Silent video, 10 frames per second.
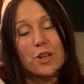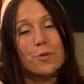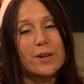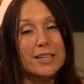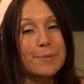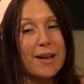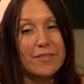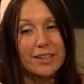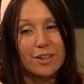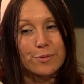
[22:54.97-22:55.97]
We ended up
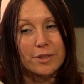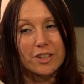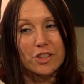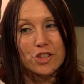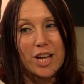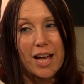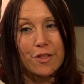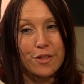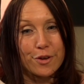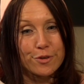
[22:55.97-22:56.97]
having a really good
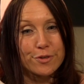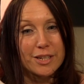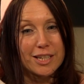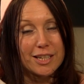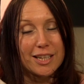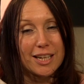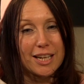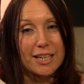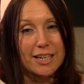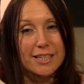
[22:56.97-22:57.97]
chat though.
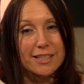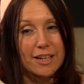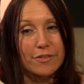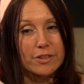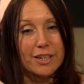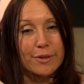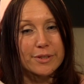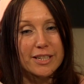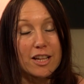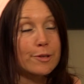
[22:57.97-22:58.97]
And I discovered that I
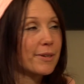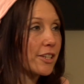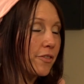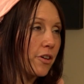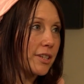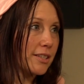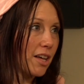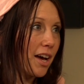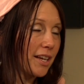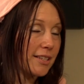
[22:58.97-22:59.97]
was telling myself all these
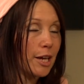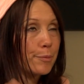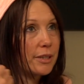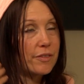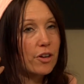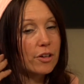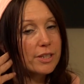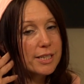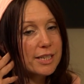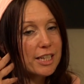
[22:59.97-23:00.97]
lies. Like I believed all
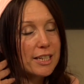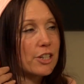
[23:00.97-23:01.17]
these things.